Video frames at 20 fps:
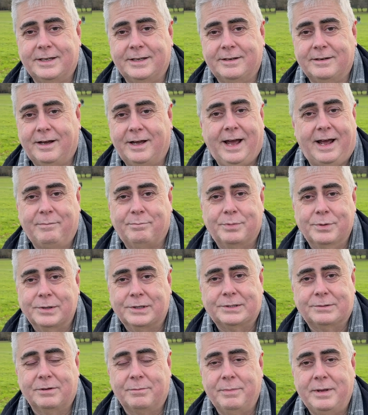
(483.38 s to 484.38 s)
And I had
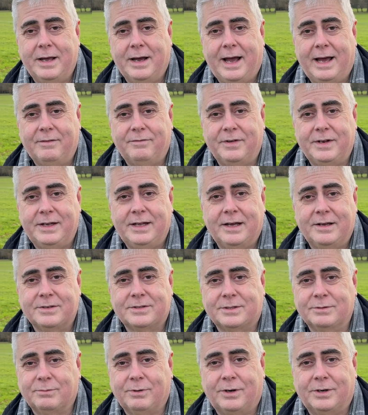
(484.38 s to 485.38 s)
books with me, I had
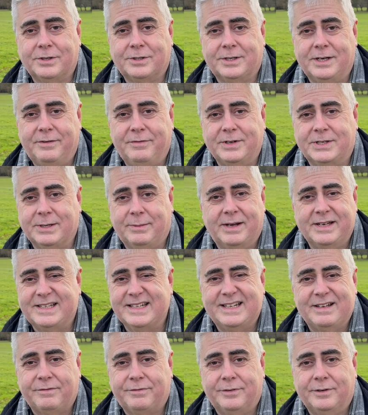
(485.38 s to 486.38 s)
videos to watch, and every time I
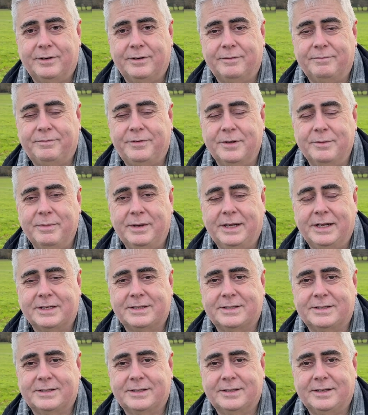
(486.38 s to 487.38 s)
did it for a few
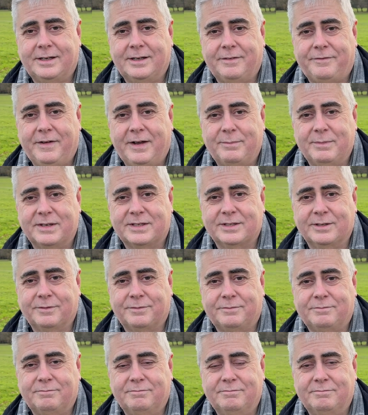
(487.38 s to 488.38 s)
minutes, I found
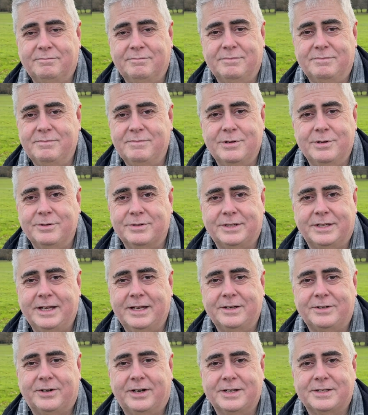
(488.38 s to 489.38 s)
myself losing
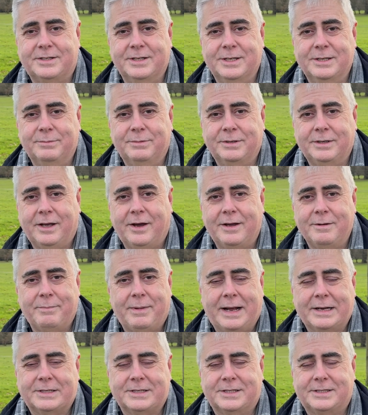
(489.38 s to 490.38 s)
interest in them and going
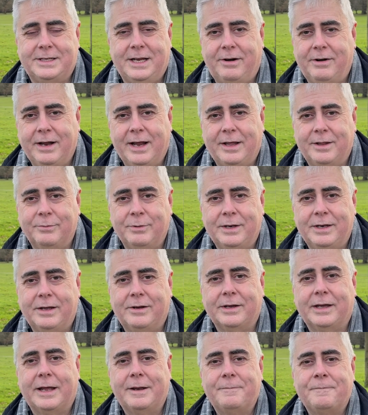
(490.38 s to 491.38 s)
back to staring out the
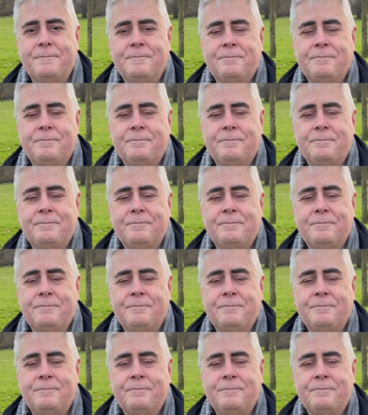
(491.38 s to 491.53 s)
window again.